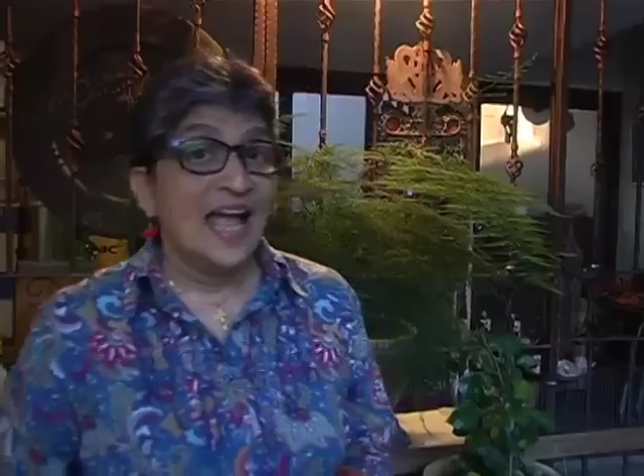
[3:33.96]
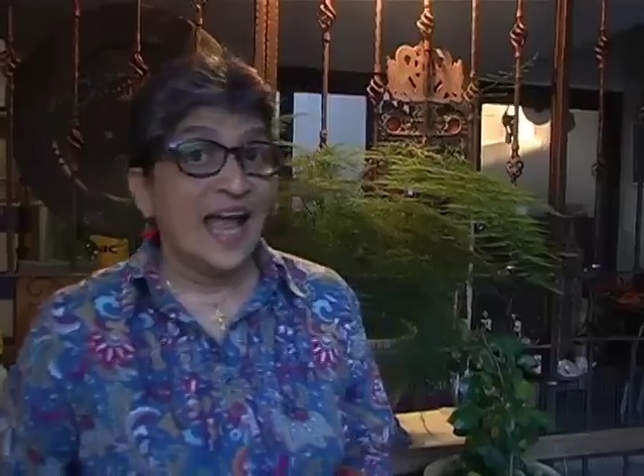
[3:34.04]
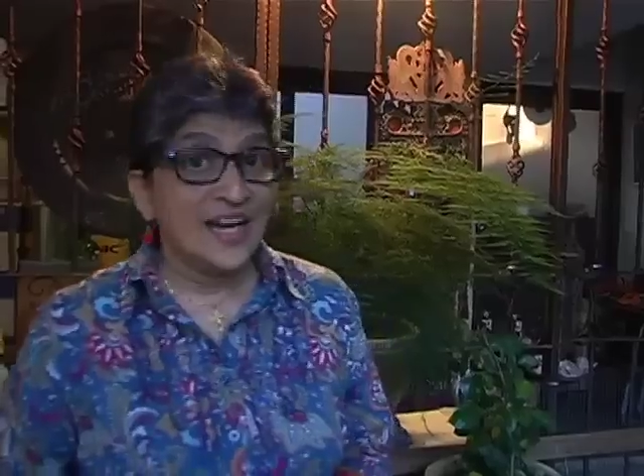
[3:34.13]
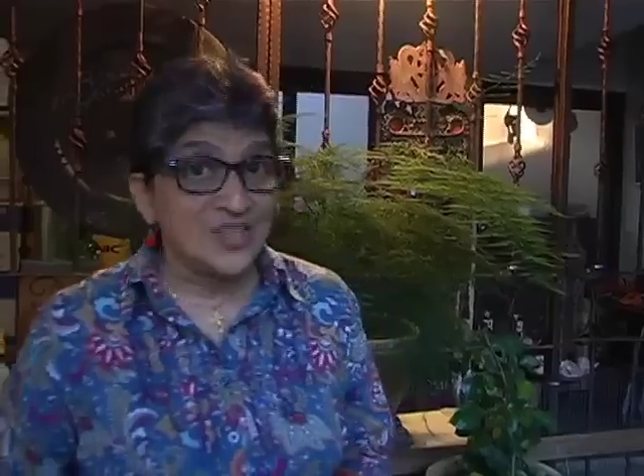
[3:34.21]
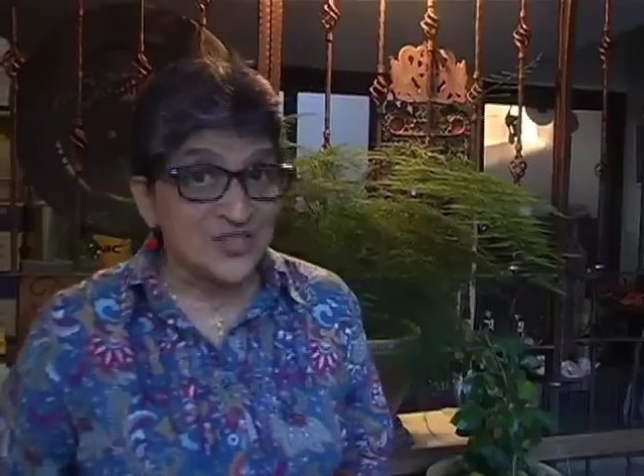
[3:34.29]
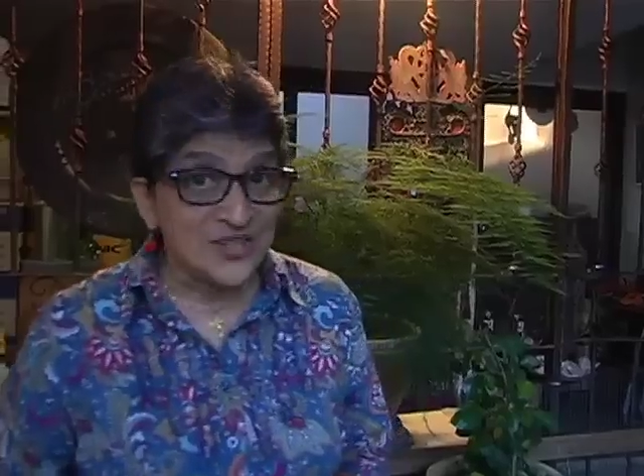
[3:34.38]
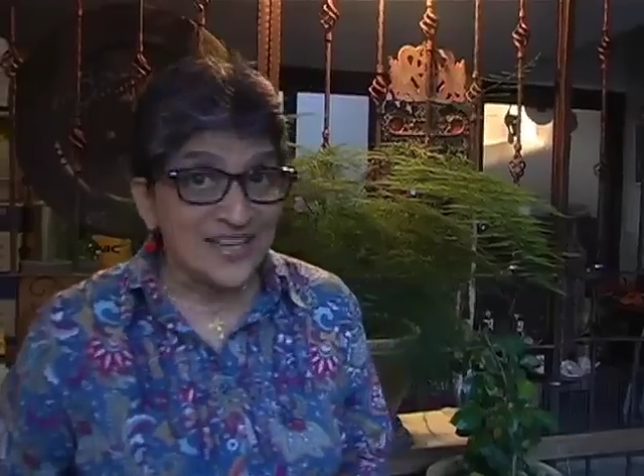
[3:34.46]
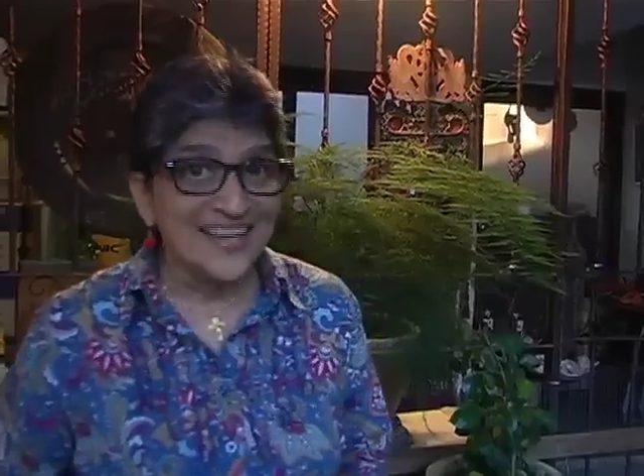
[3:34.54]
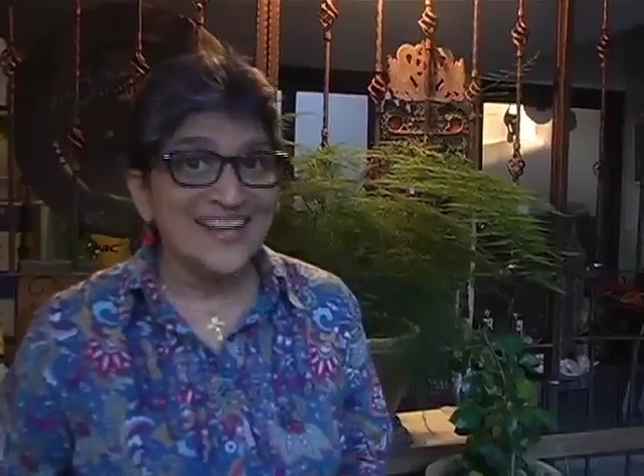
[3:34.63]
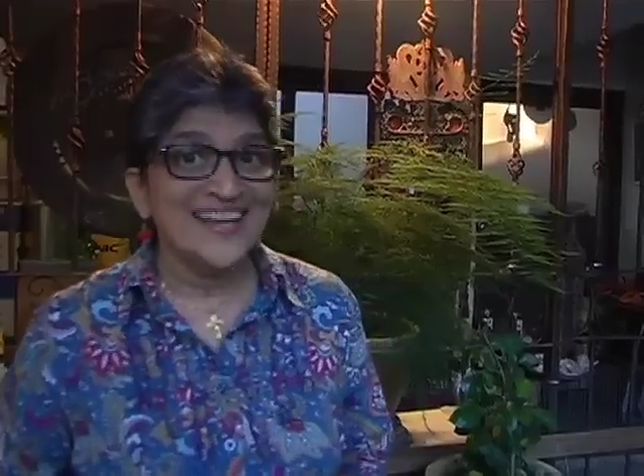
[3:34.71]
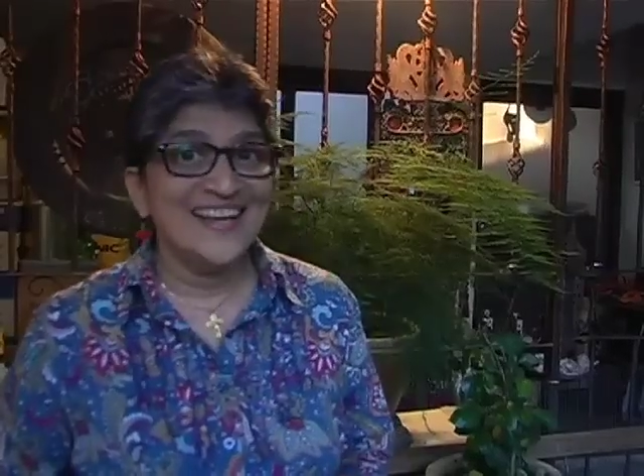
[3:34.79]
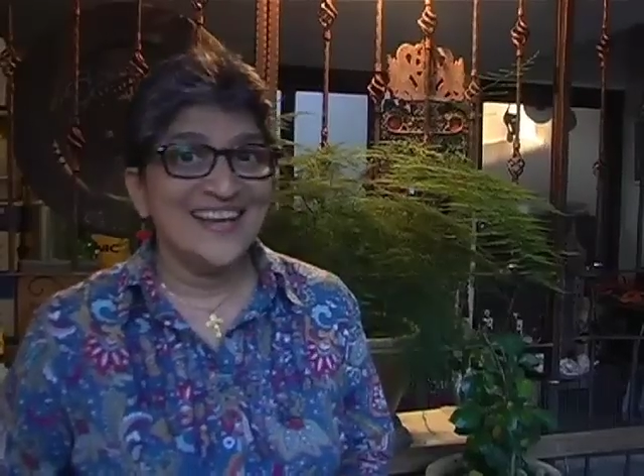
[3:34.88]

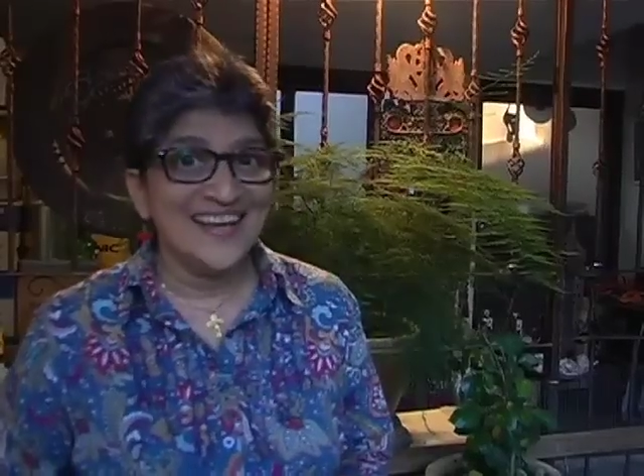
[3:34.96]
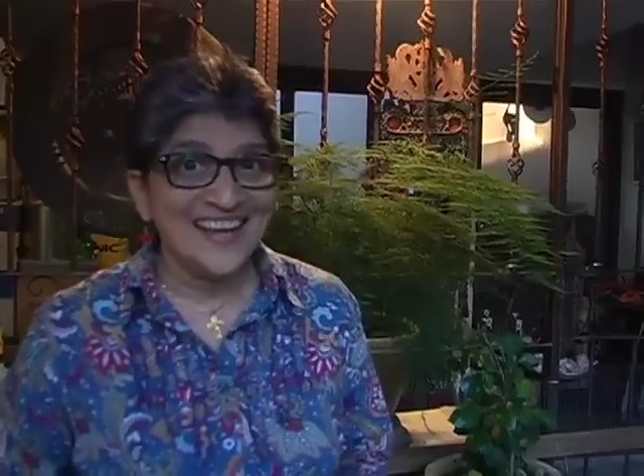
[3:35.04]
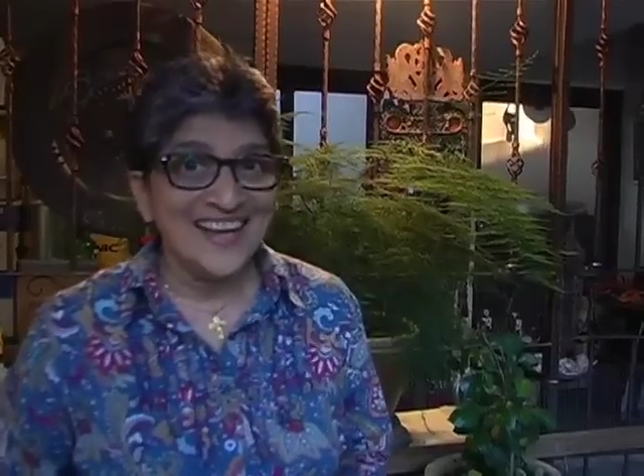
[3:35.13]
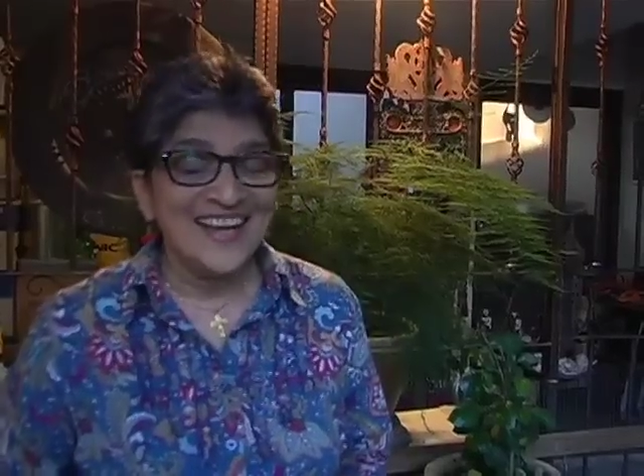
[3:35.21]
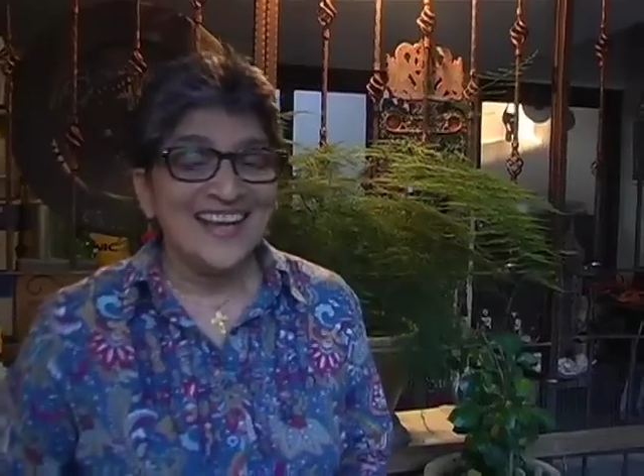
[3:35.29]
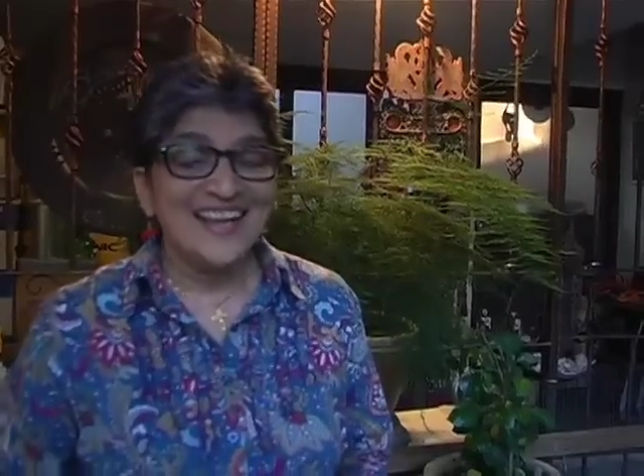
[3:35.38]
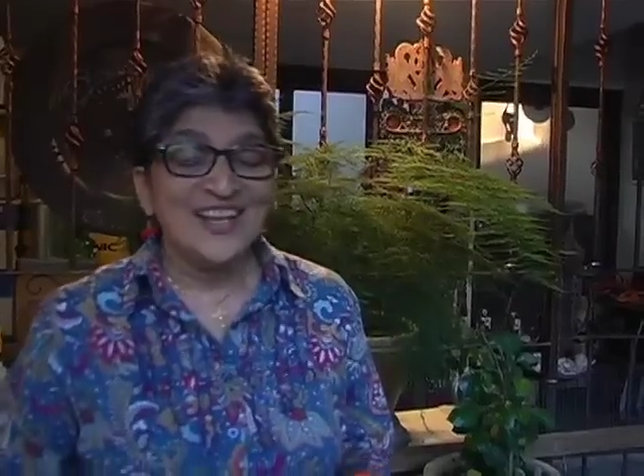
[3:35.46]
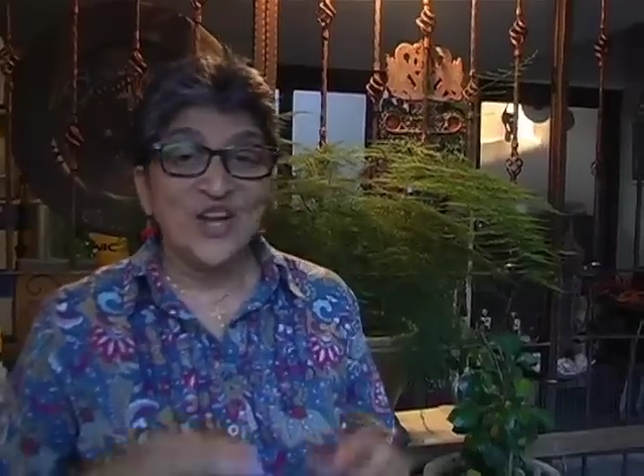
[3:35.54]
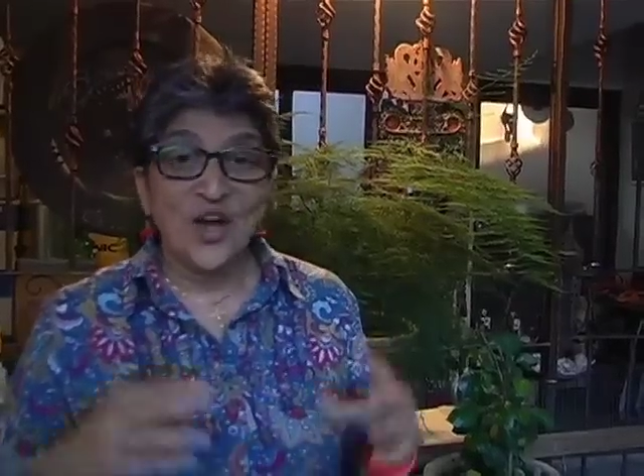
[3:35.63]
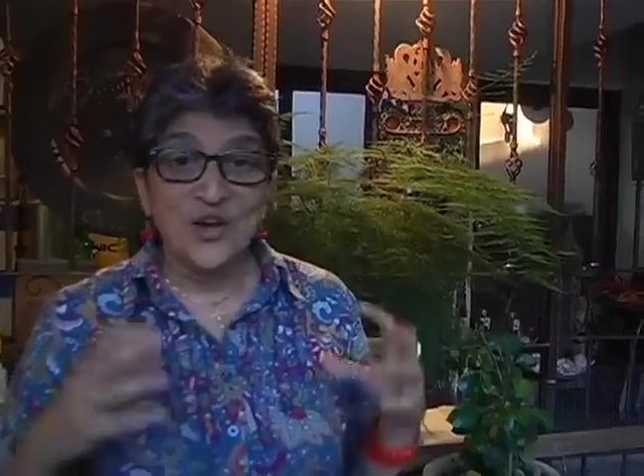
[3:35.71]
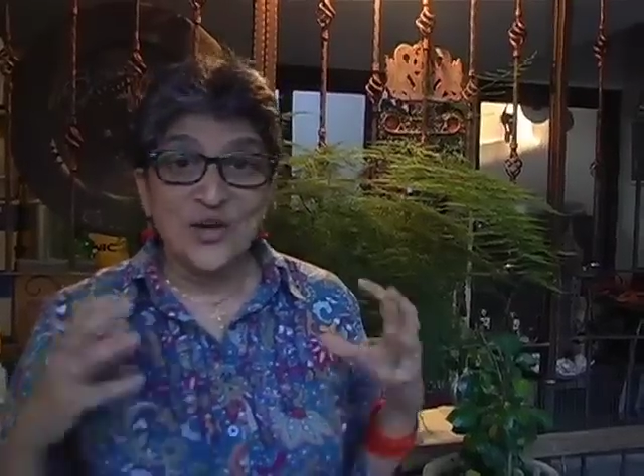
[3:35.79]
actually not